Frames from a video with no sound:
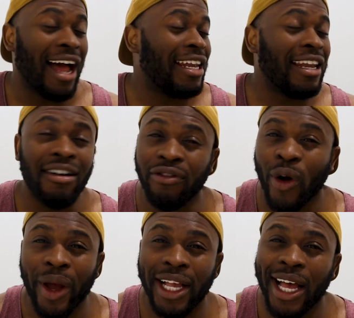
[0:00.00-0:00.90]
I love
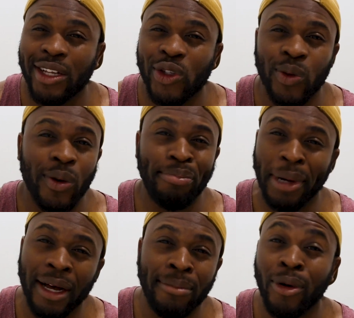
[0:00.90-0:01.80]
going out to a
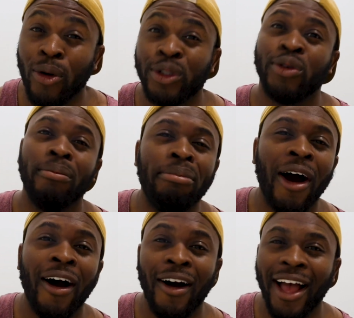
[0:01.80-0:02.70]
pub or to a
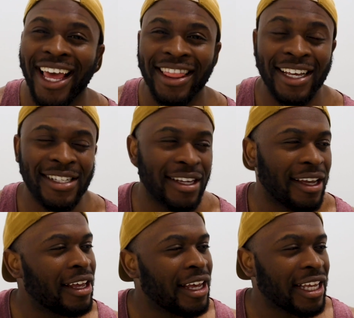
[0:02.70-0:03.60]
bar and
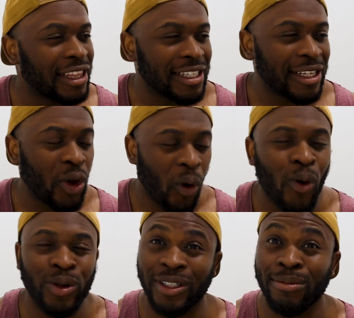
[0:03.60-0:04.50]
there's an
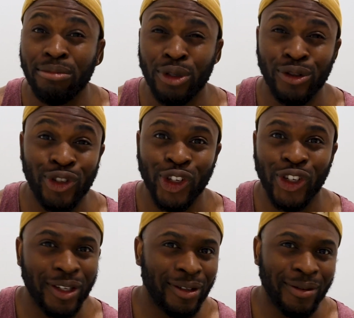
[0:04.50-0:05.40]
awesome
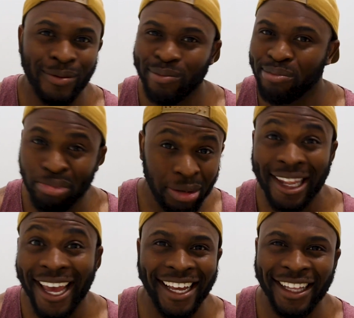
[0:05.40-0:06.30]
musician
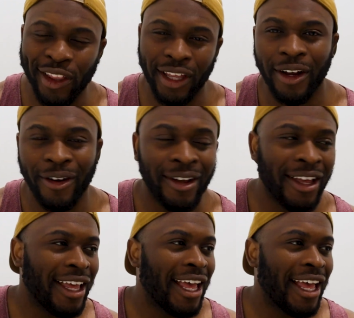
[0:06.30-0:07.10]
playing there.